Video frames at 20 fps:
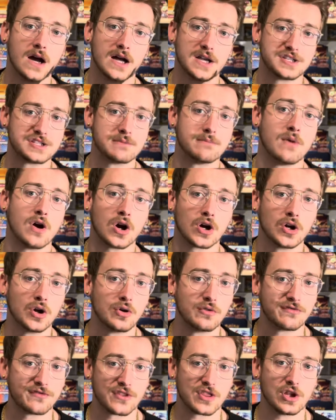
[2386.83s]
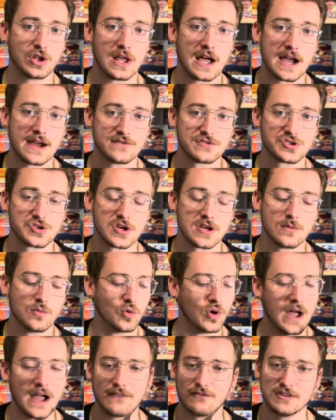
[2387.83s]
tomorrow for the live stream.
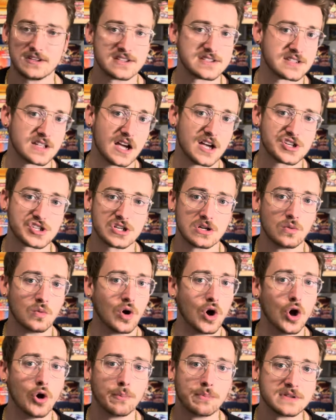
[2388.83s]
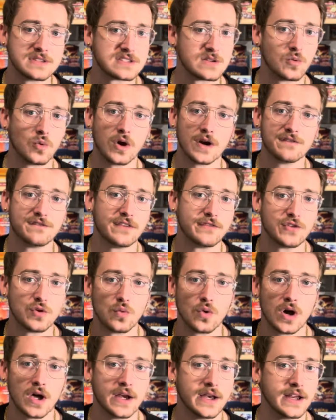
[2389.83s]
We'll have a discussion. We'll open some
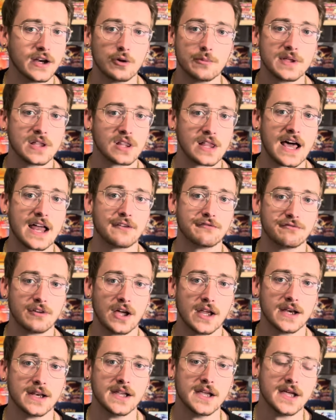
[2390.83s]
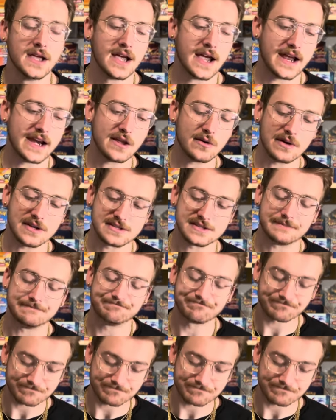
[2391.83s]
151. It'll be a lot of fun. Anyways,